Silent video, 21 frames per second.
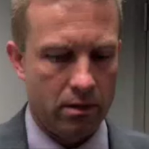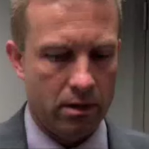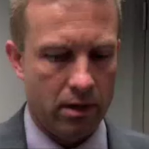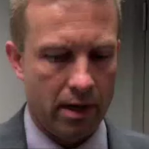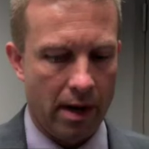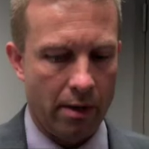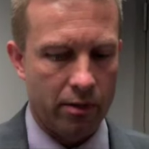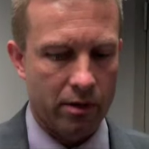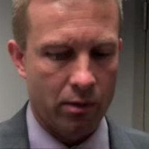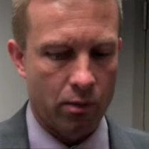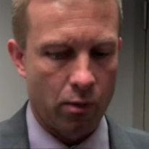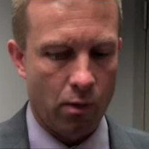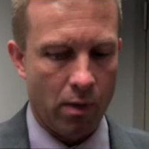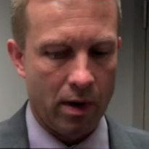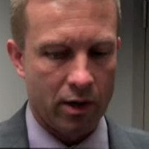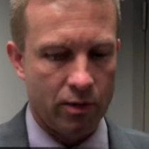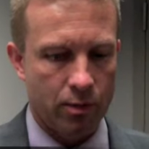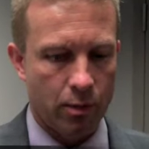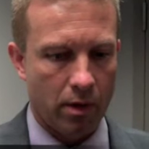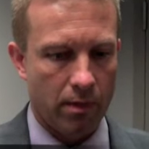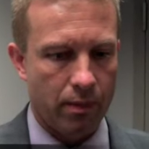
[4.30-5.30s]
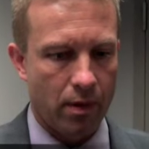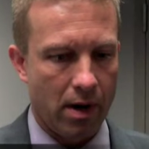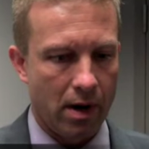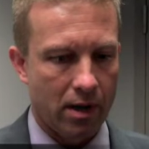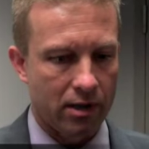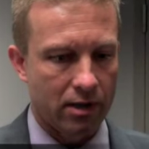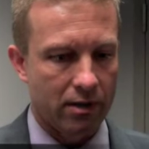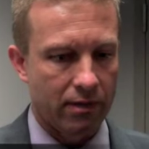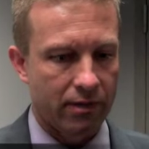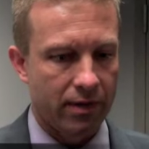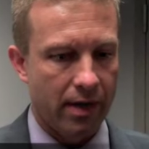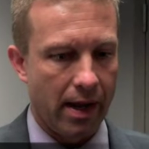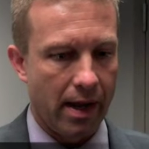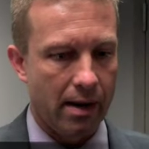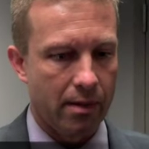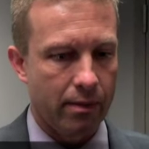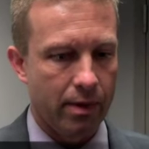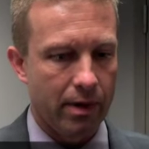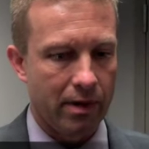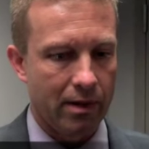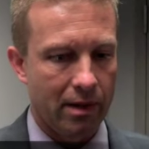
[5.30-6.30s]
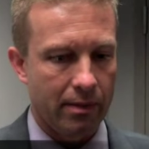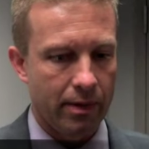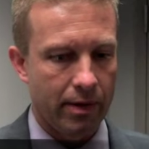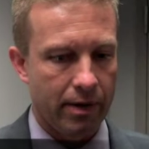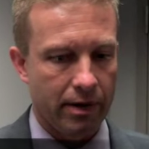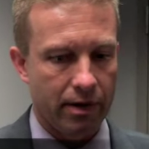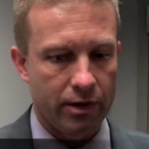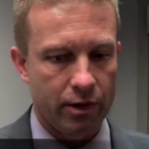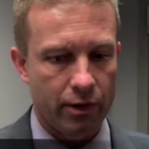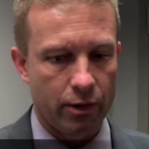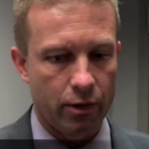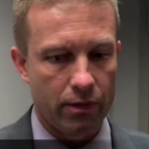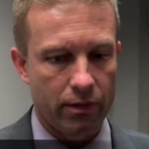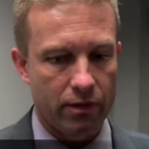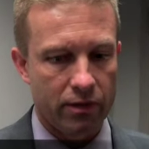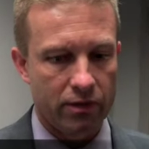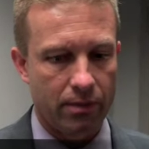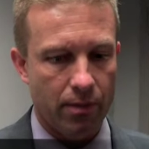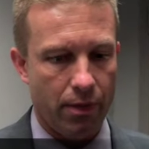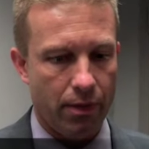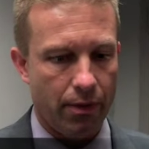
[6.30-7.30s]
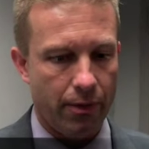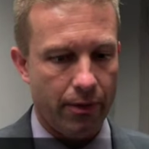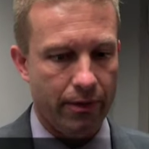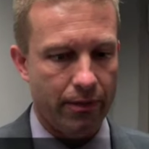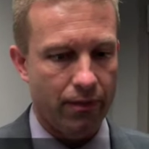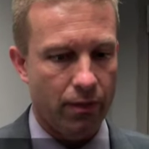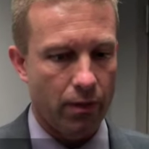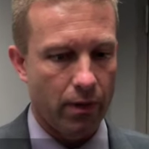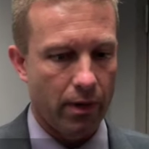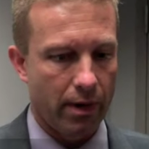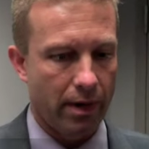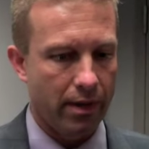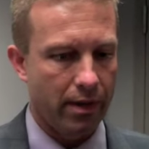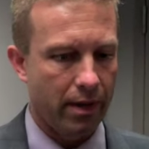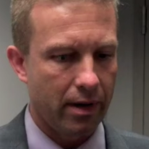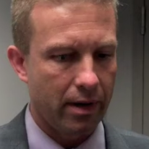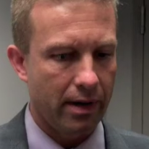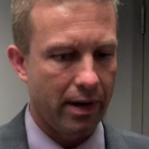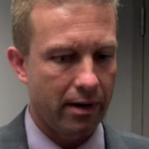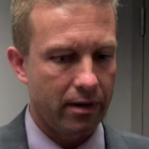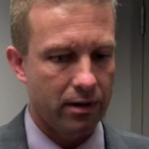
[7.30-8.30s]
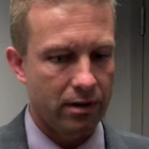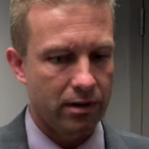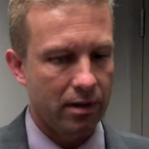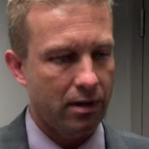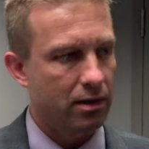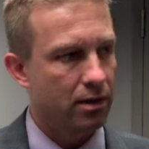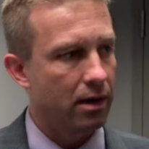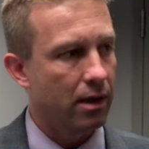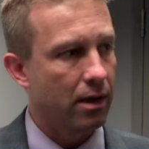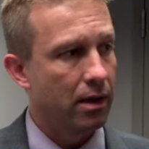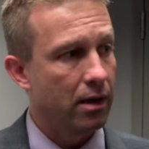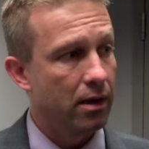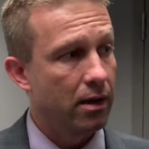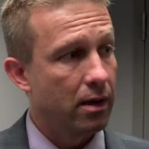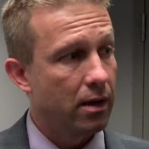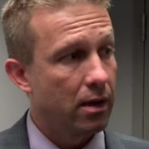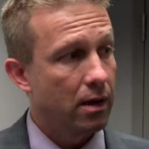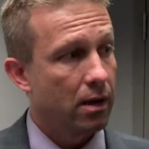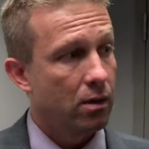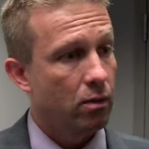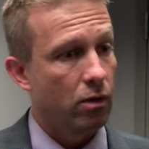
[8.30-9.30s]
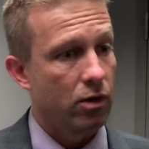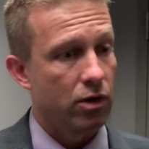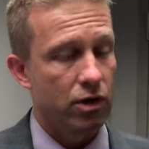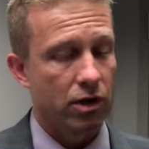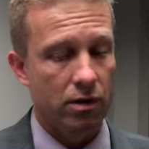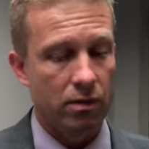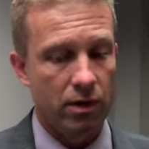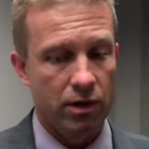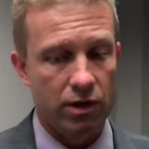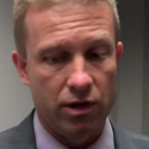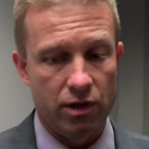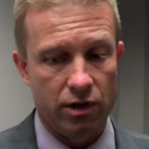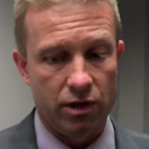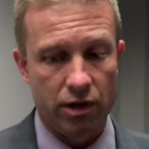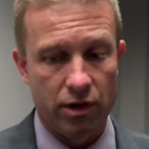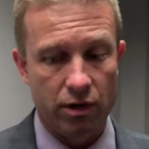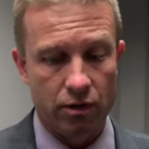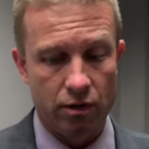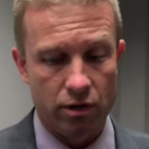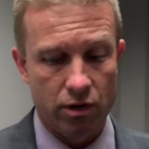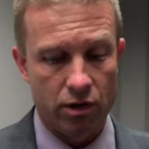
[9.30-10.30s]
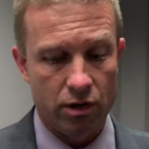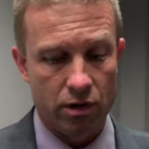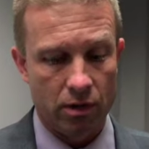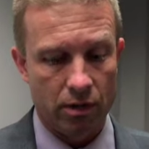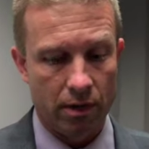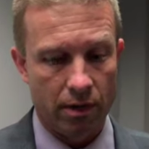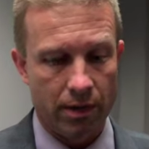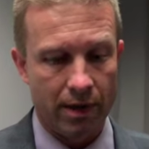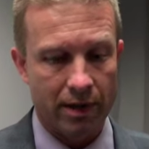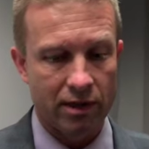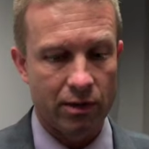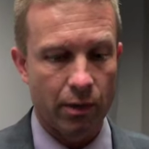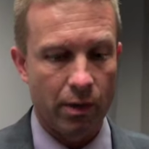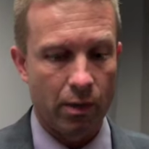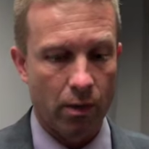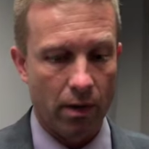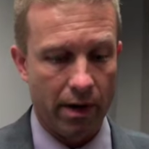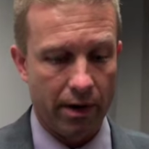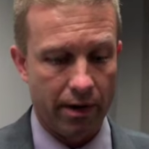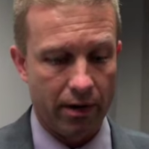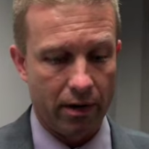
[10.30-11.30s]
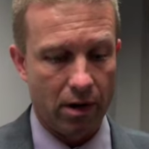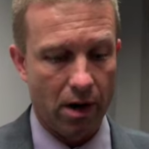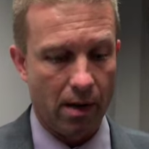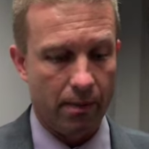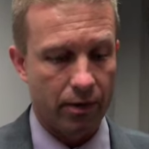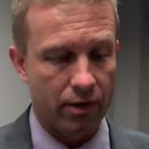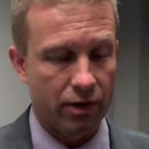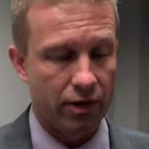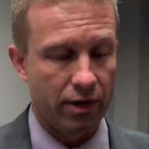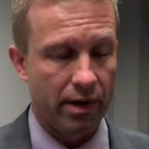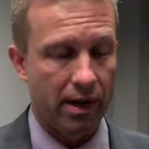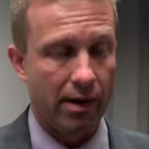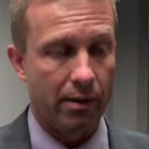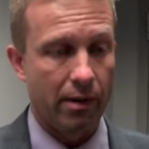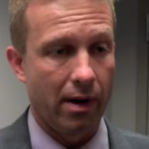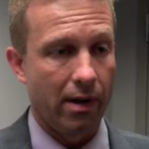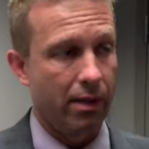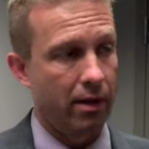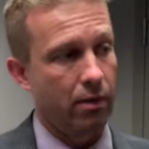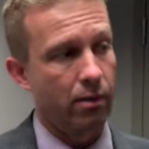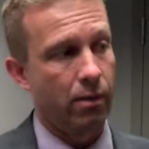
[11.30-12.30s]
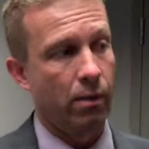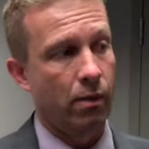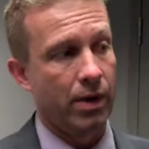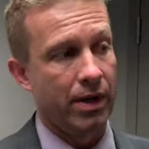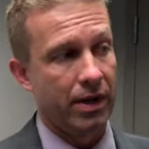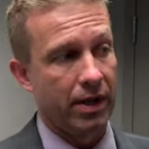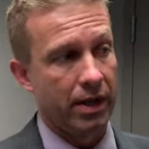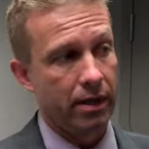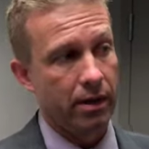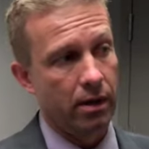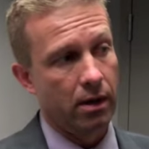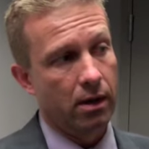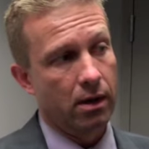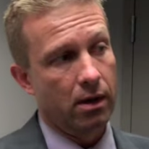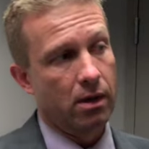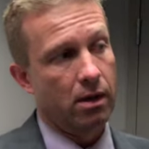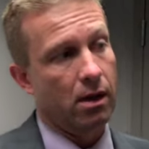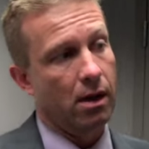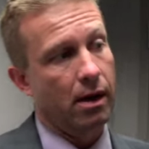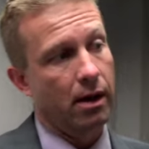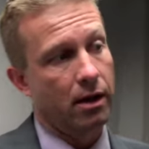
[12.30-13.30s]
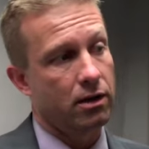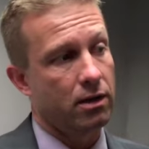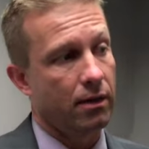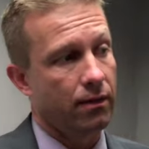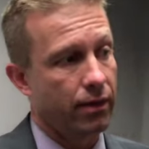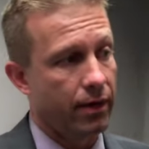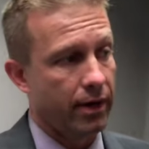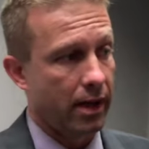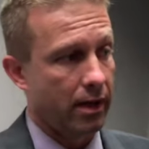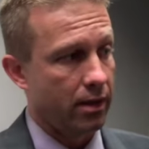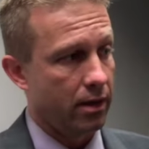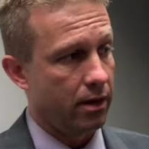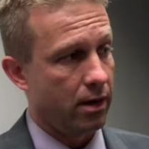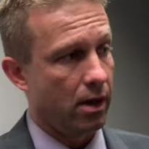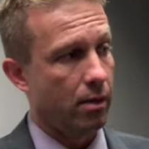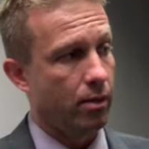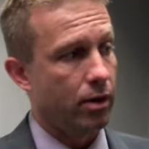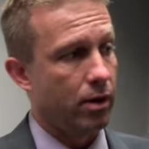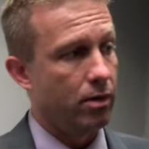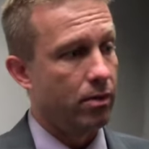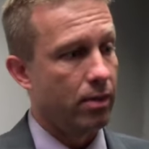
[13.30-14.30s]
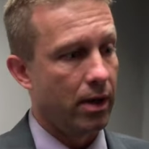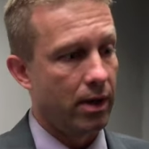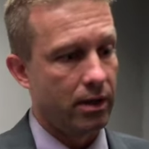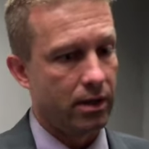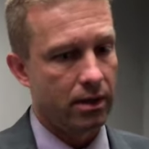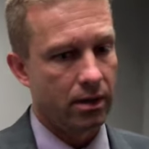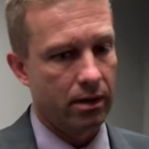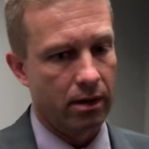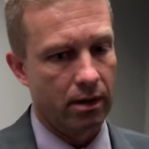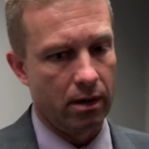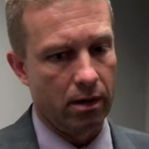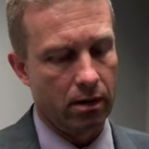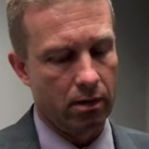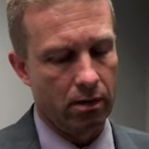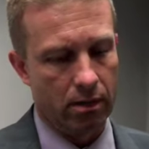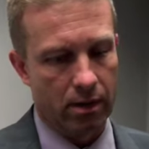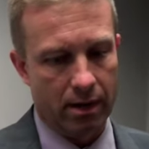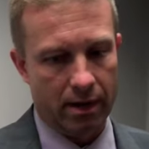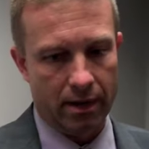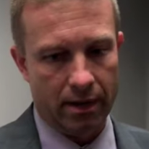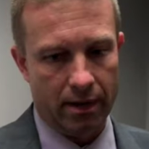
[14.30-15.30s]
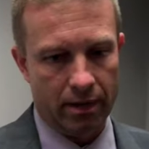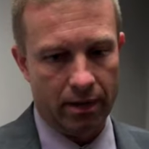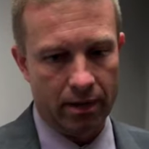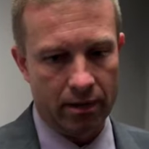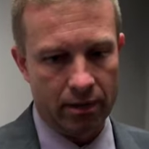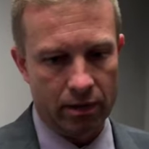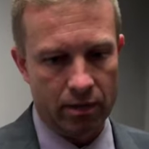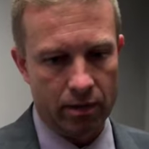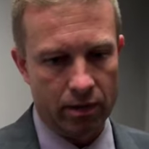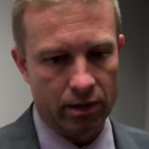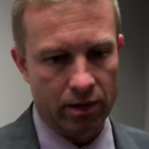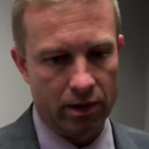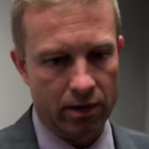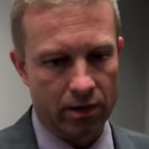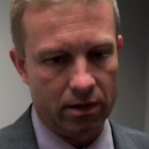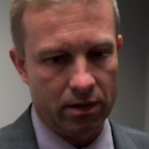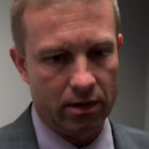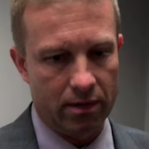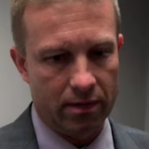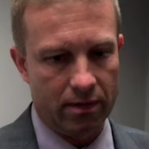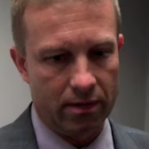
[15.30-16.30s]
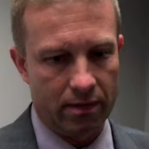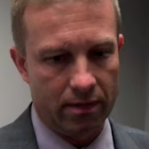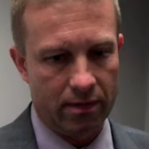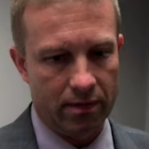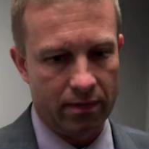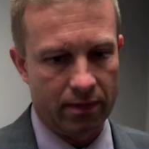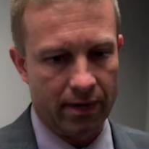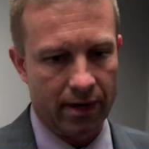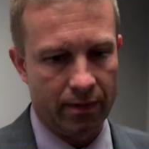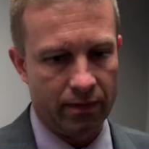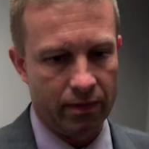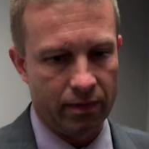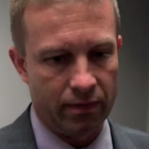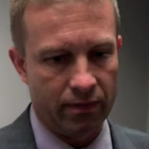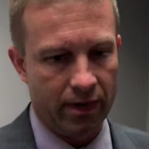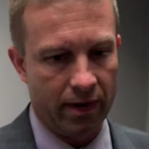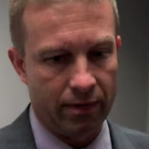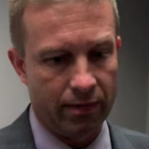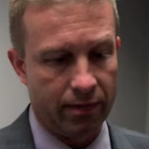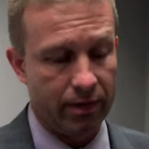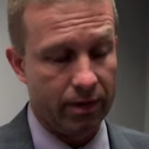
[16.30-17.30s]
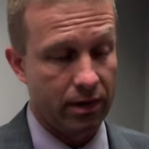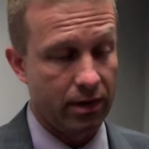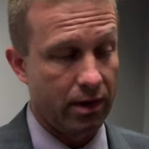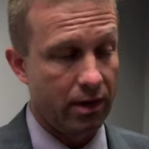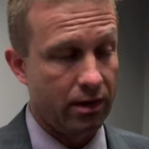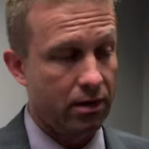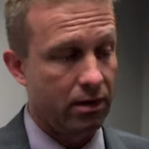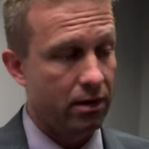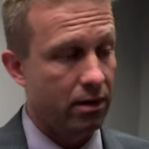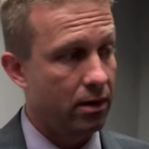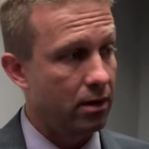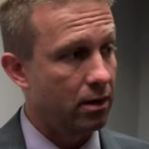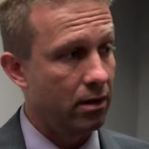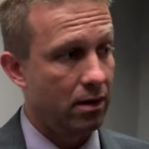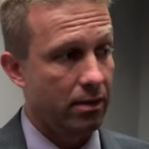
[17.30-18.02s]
today was a much more positive game. We limited our turnovers from 34, I think, down to 16, which is huge. So the things that we wanted to accomplish today, I think we did, except for getting the W. But, you know, the UBC is a veteran seasoned